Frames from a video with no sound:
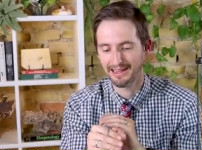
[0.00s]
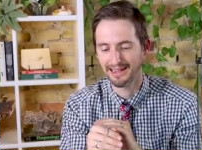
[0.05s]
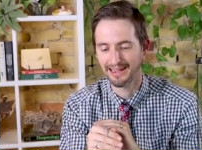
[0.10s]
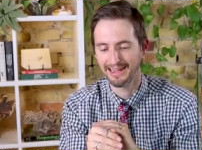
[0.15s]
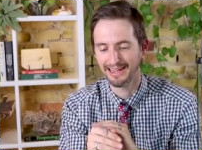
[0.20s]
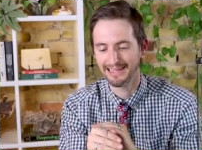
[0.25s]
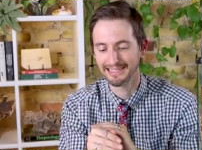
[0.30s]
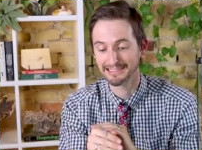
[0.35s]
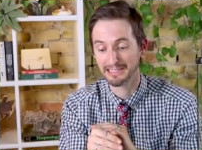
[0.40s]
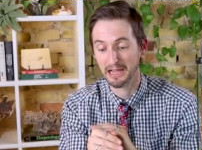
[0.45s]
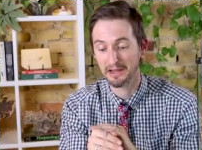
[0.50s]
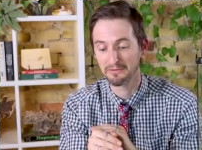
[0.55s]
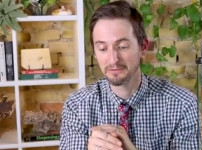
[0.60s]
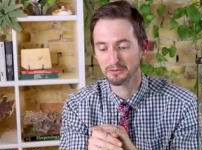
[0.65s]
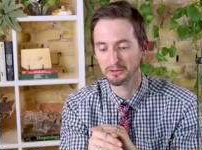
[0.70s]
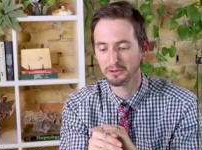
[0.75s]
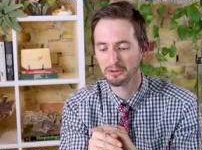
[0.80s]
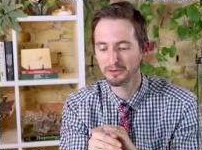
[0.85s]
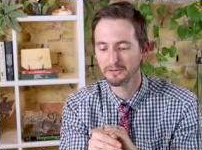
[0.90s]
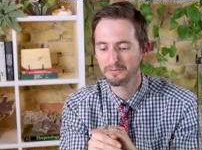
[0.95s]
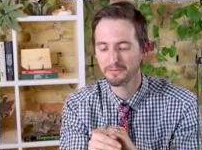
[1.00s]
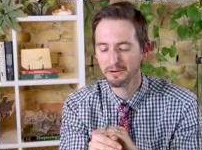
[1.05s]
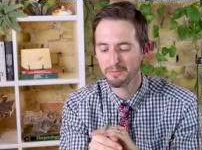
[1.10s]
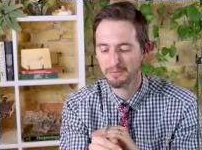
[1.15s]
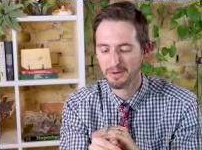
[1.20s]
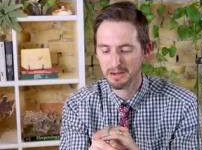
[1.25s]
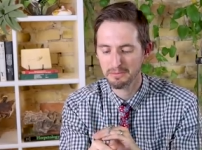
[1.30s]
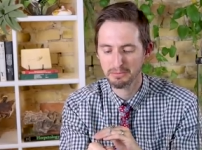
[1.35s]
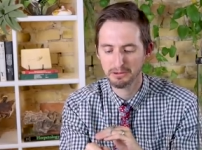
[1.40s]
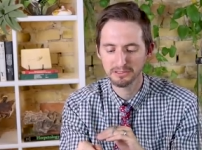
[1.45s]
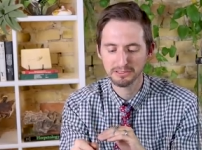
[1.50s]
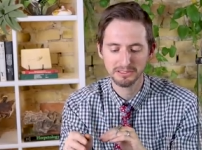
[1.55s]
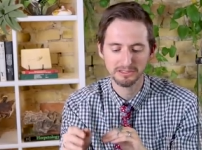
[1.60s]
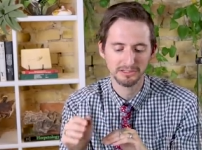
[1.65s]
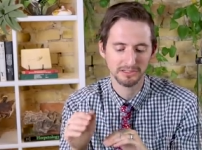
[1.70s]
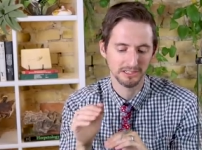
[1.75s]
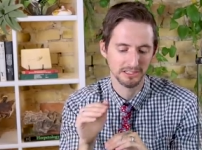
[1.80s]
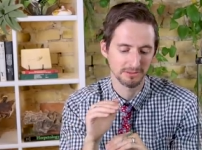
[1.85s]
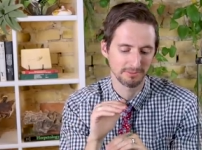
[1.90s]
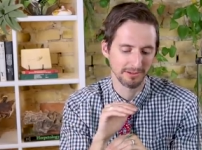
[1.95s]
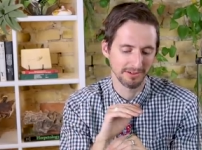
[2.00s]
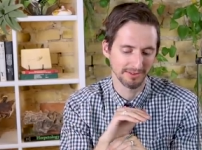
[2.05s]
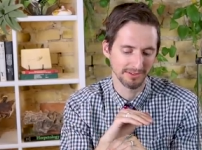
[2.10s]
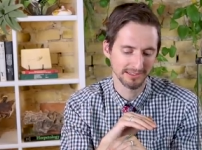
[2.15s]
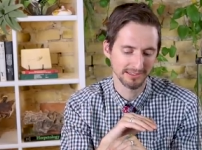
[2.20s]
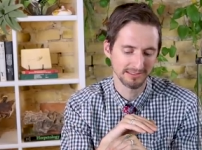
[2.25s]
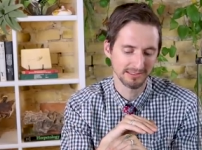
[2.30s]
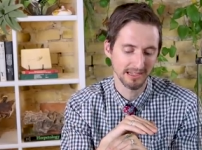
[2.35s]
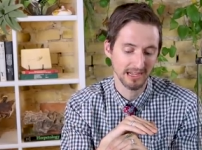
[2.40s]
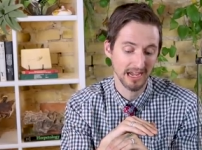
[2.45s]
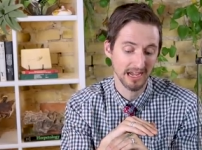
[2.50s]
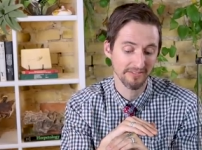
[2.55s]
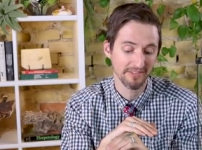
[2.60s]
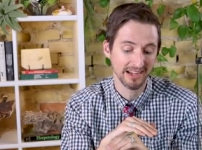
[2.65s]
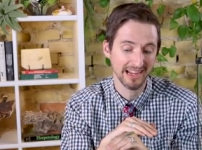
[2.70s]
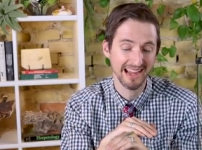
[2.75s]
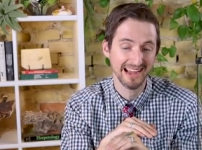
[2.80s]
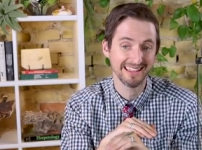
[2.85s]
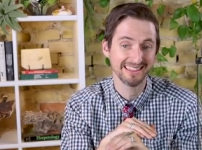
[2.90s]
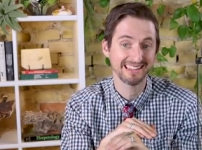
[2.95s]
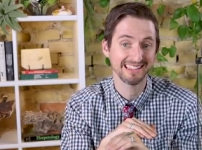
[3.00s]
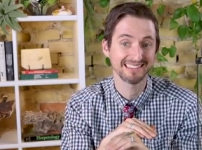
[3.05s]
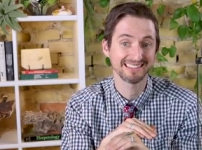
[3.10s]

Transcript: uh, as I've learned from my personal experience, having had